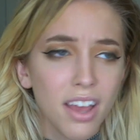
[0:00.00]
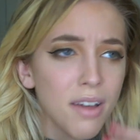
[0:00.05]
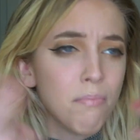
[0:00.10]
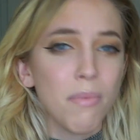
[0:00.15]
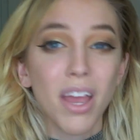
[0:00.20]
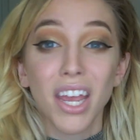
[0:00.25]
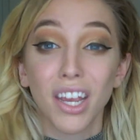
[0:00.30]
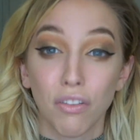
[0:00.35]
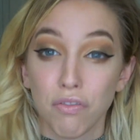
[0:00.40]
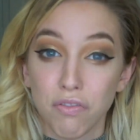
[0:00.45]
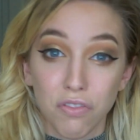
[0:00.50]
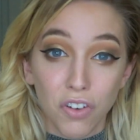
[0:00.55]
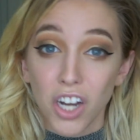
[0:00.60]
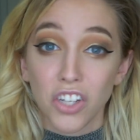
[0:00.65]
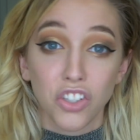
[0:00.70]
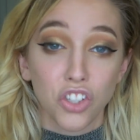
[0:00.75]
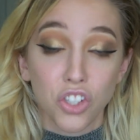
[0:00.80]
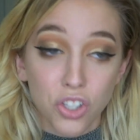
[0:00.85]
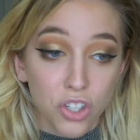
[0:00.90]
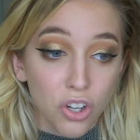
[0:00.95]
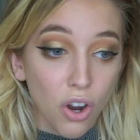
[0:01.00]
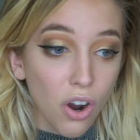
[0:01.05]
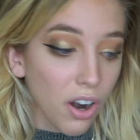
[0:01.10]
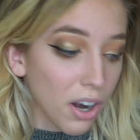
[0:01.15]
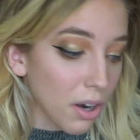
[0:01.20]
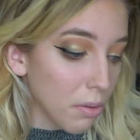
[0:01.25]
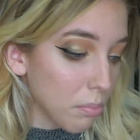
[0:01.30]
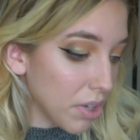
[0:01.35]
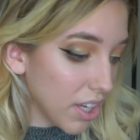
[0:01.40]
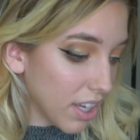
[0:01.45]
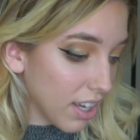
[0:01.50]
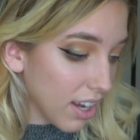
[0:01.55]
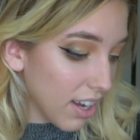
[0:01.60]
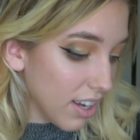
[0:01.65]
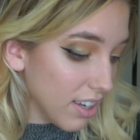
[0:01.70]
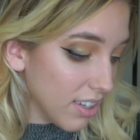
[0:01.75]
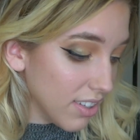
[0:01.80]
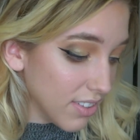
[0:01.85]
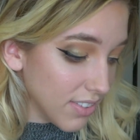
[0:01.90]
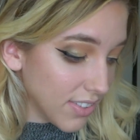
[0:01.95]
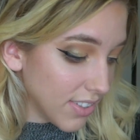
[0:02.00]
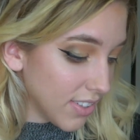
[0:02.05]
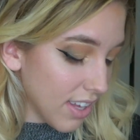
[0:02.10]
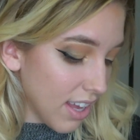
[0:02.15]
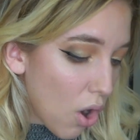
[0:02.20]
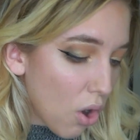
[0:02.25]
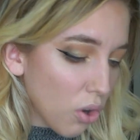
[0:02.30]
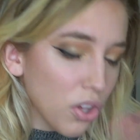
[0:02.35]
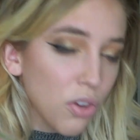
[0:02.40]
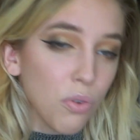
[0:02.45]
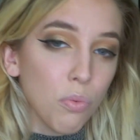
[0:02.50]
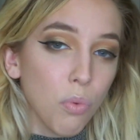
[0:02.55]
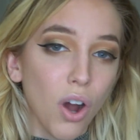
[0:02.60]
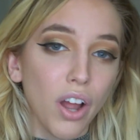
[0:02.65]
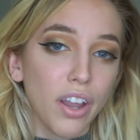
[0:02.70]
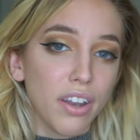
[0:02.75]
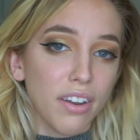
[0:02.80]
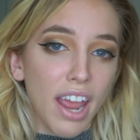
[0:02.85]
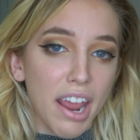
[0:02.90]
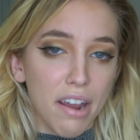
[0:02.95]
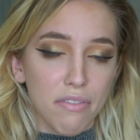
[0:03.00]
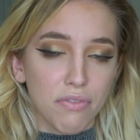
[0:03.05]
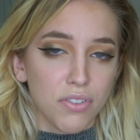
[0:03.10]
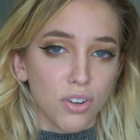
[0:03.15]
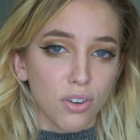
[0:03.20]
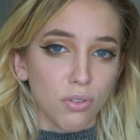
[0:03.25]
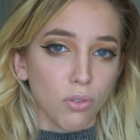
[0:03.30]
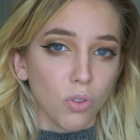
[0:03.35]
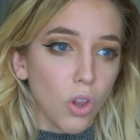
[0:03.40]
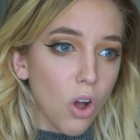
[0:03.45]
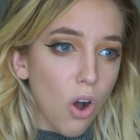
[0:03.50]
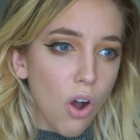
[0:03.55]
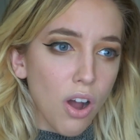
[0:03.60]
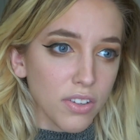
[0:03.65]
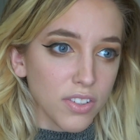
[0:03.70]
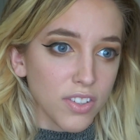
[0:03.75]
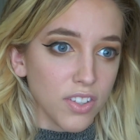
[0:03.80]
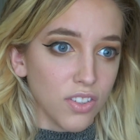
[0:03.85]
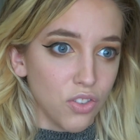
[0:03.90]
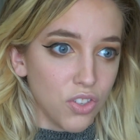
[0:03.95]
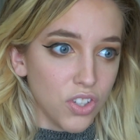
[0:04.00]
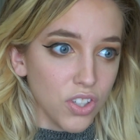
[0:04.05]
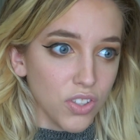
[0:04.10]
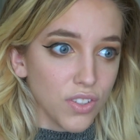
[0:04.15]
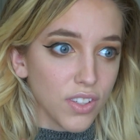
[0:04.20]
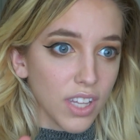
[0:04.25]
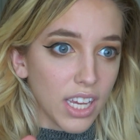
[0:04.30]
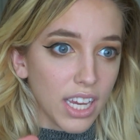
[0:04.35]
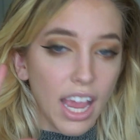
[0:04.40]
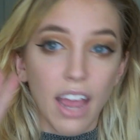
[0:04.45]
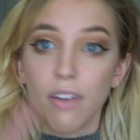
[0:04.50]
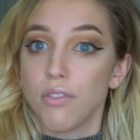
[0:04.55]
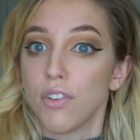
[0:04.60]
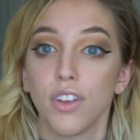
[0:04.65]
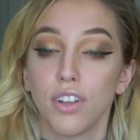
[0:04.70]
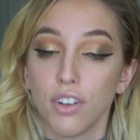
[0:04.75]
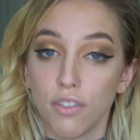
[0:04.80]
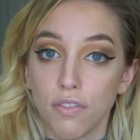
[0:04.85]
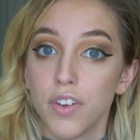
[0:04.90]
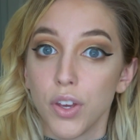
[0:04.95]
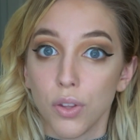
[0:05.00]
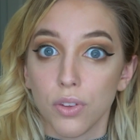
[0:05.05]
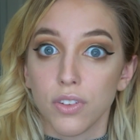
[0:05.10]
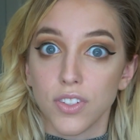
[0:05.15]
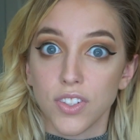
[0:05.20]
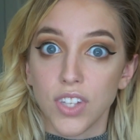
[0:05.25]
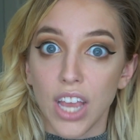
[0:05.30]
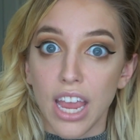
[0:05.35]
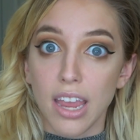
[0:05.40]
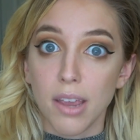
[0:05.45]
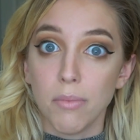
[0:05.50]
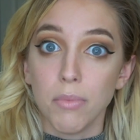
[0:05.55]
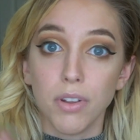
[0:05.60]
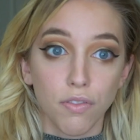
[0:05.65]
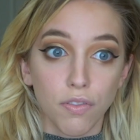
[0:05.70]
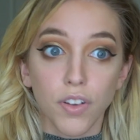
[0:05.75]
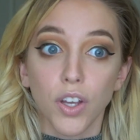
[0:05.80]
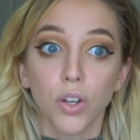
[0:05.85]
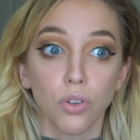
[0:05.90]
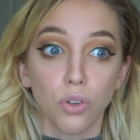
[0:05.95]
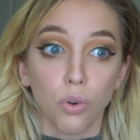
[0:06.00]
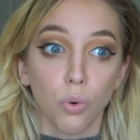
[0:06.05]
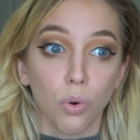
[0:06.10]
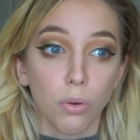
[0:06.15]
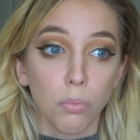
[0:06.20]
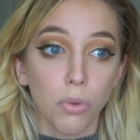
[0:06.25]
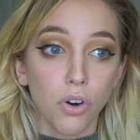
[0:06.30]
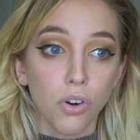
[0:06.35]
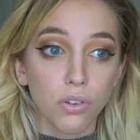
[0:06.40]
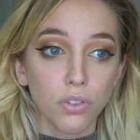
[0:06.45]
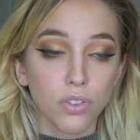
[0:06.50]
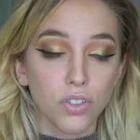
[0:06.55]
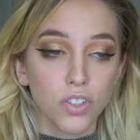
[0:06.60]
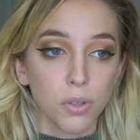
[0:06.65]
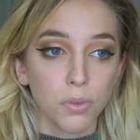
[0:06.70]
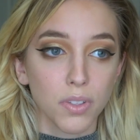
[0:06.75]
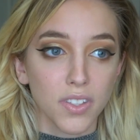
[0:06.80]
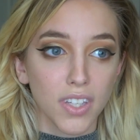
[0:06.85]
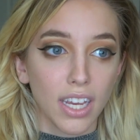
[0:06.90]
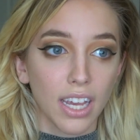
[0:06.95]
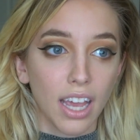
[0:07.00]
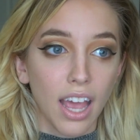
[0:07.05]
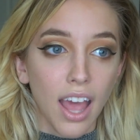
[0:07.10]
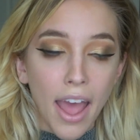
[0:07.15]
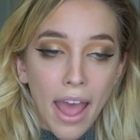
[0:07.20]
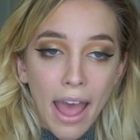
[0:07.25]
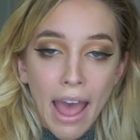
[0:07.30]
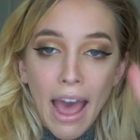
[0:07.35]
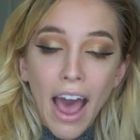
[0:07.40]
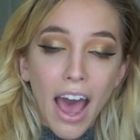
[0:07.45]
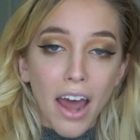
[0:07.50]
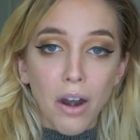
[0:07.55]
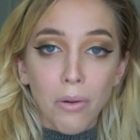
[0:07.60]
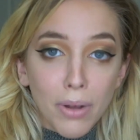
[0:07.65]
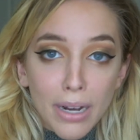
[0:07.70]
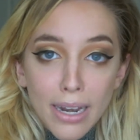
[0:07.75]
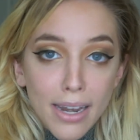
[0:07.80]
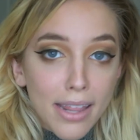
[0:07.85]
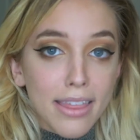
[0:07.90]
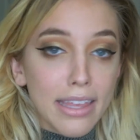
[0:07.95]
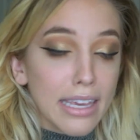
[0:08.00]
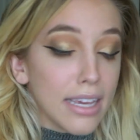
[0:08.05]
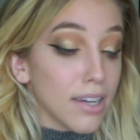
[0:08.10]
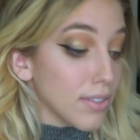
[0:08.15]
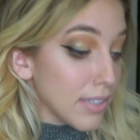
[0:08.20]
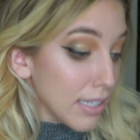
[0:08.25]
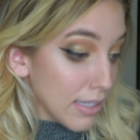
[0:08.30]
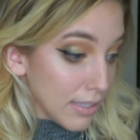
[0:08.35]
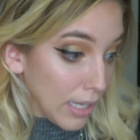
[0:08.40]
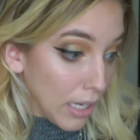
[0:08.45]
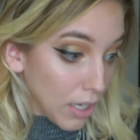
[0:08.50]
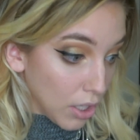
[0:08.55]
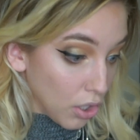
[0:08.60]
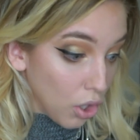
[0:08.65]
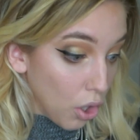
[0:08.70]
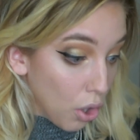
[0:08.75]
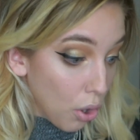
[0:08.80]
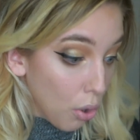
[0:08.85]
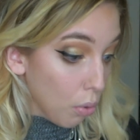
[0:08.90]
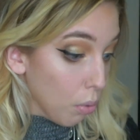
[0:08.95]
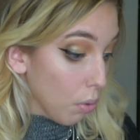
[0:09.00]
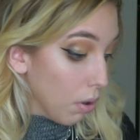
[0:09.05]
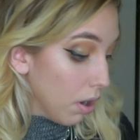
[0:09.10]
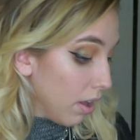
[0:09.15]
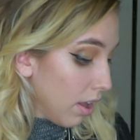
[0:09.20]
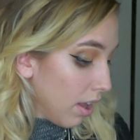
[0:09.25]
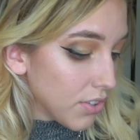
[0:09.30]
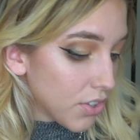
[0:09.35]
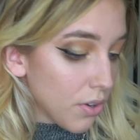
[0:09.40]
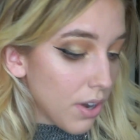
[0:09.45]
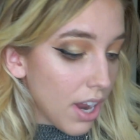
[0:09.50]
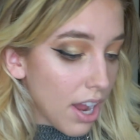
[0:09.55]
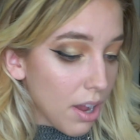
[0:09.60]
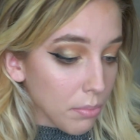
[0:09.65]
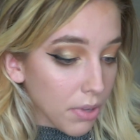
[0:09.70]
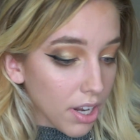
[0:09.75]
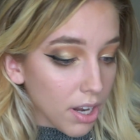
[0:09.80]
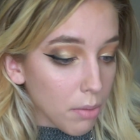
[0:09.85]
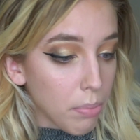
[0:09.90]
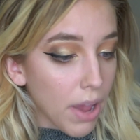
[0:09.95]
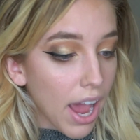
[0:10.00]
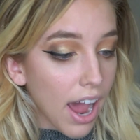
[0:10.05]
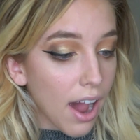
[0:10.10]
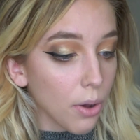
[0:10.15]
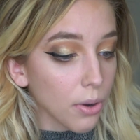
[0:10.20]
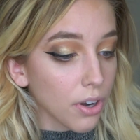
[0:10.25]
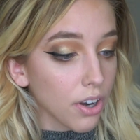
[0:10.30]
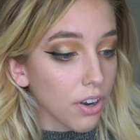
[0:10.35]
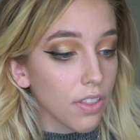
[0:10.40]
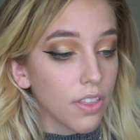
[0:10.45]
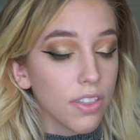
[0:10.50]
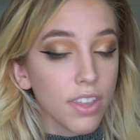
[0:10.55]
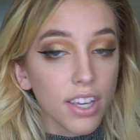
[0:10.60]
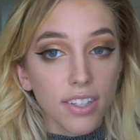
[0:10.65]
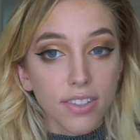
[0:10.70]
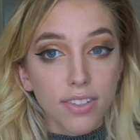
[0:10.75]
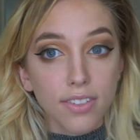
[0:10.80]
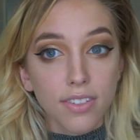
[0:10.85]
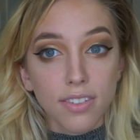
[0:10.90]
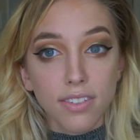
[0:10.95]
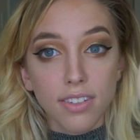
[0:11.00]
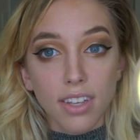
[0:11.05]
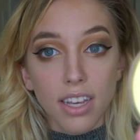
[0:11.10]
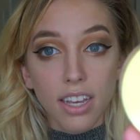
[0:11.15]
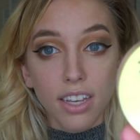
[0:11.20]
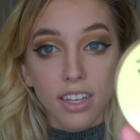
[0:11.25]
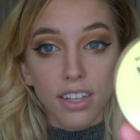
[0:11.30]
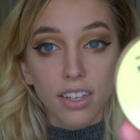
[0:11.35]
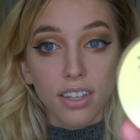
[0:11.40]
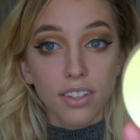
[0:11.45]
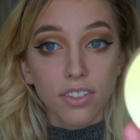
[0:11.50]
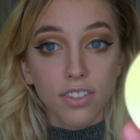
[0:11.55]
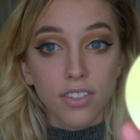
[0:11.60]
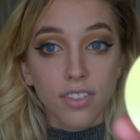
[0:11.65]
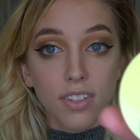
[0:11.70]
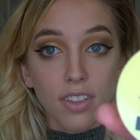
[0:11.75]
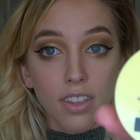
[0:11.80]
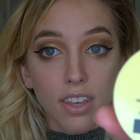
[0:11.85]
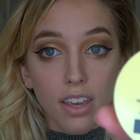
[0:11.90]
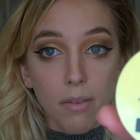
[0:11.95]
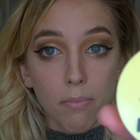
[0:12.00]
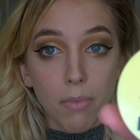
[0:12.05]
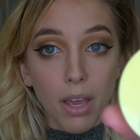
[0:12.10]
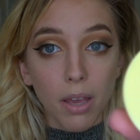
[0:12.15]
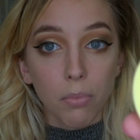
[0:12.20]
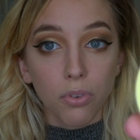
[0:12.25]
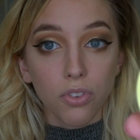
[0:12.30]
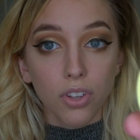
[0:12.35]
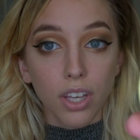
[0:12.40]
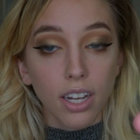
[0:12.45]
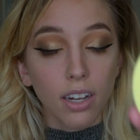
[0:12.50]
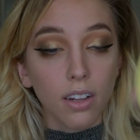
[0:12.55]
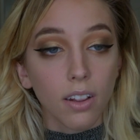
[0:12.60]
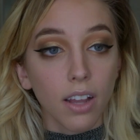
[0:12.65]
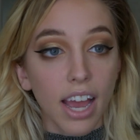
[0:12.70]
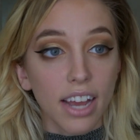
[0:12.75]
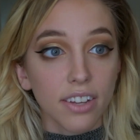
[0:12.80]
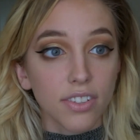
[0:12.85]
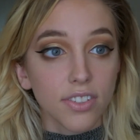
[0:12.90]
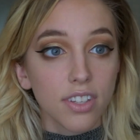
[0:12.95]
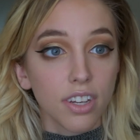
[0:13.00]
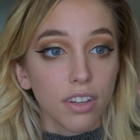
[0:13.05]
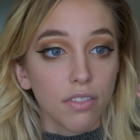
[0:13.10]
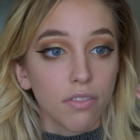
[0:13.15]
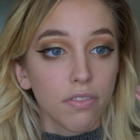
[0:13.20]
make a fresh start, because all you want after loss is just like everything to feel the same and feel normal. So it's like, I don't want anything else that's like new. So now I'm gonna powder. This is the Maybelline Lasting